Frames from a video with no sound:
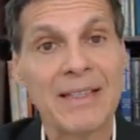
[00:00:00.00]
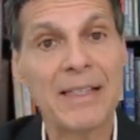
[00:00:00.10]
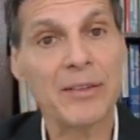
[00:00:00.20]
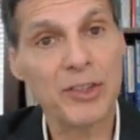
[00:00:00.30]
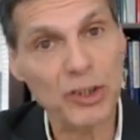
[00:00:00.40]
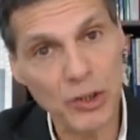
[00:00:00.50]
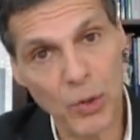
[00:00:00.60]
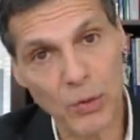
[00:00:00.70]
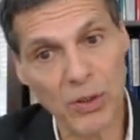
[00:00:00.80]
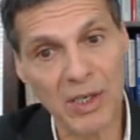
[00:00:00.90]
Then there's the
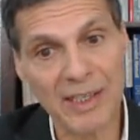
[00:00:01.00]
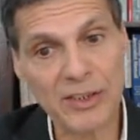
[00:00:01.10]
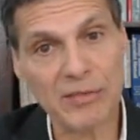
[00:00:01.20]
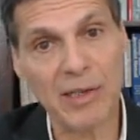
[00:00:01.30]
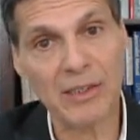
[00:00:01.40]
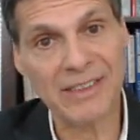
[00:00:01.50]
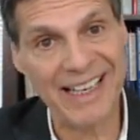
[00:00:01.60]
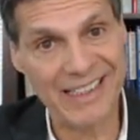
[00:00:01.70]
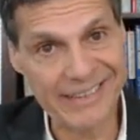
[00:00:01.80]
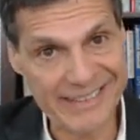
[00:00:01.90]
total cholesterol to
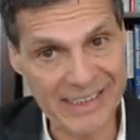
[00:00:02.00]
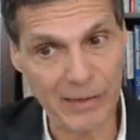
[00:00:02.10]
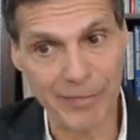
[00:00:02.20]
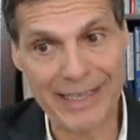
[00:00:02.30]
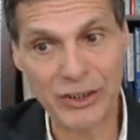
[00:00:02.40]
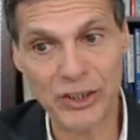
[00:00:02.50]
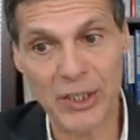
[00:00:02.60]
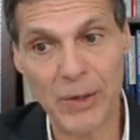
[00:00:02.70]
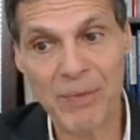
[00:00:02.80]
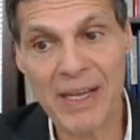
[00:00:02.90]
LDL
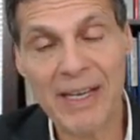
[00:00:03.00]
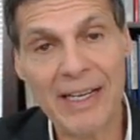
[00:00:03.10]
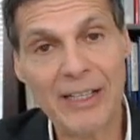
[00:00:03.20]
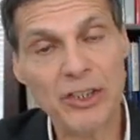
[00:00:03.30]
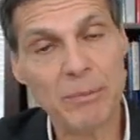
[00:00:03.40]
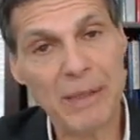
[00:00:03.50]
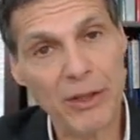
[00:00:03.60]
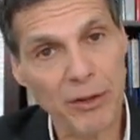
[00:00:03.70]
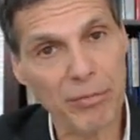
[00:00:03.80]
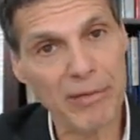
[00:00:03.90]
ratio. It should be
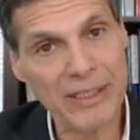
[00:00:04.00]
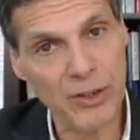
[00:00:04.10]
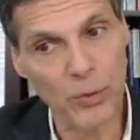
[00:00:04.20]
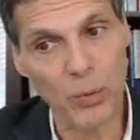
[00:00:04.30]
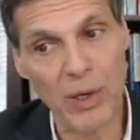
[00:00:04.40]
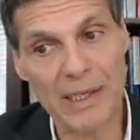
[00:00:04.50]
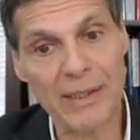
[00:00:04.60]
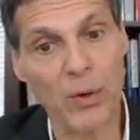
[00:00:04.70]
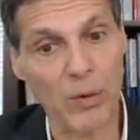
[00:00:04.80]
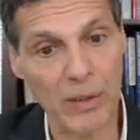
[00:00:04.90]

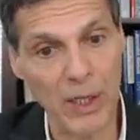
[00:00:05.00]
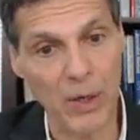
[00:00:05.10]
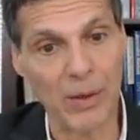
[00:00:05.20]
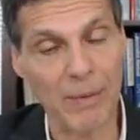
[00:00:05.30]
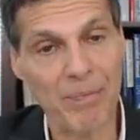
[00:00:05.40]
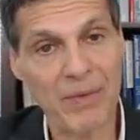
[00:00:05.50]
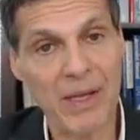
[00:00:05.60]
3:1 or lower.